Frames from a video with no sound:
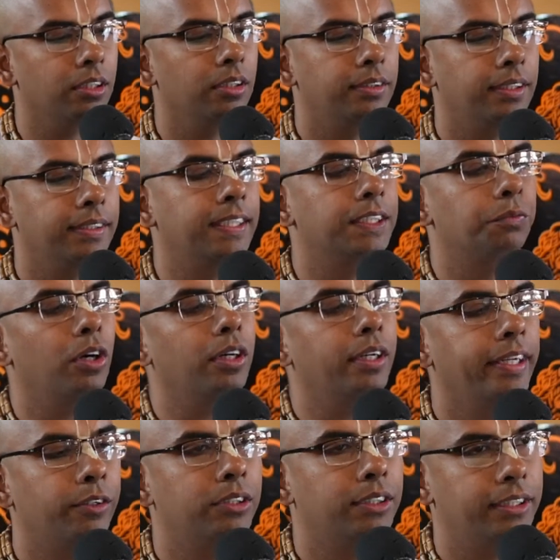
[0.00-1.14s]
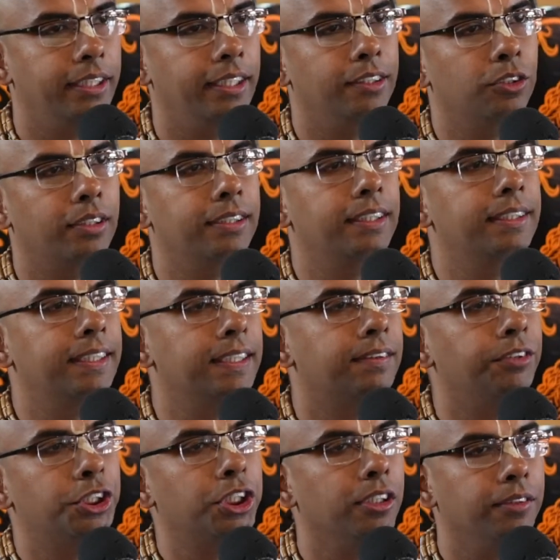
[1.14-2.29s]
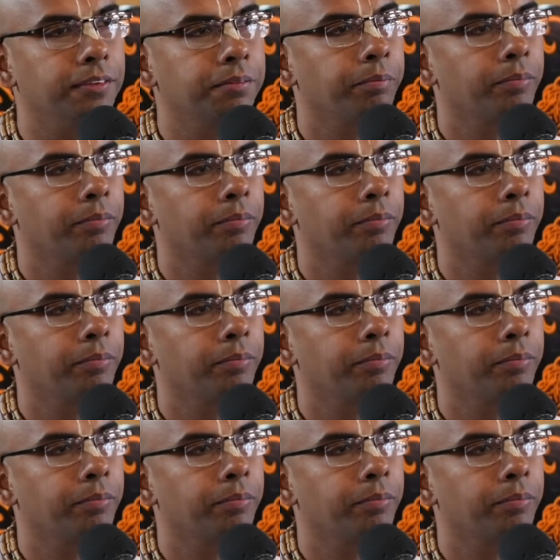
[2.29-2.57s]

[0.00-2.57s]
this is what he could see. So this is his vision.